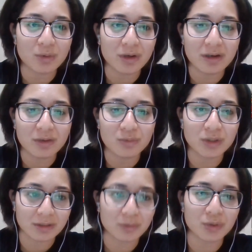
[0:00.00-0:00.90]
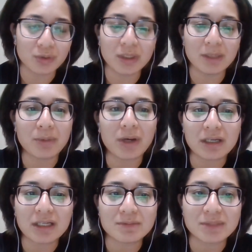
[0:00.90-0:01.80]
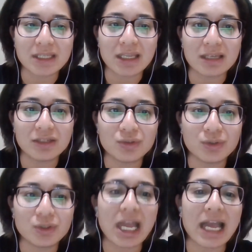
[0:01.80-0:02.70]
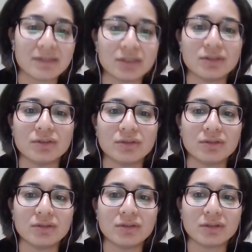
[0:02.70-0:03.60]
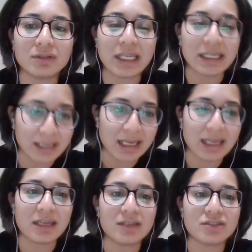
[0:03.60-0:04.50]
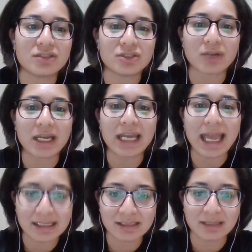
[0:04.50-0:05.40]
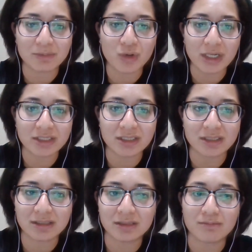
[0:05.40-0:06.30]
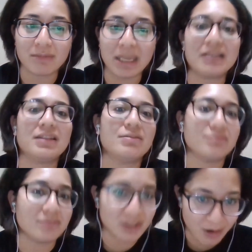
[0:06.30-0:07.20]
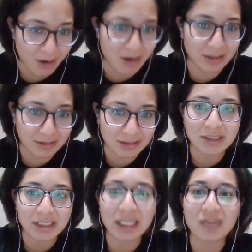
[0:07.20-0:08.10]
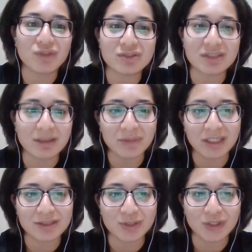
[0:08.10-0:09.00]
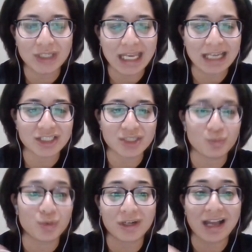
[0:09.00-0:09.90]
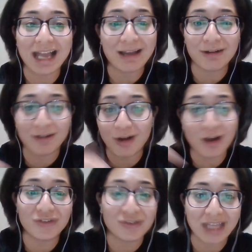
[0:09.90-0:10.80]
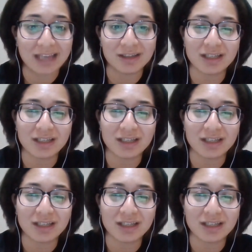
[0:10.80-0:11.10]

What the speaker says: where the recruiting part comes in. You have to engage and try to ask them questions to make them talk, to give you something so you can actually work out off of that.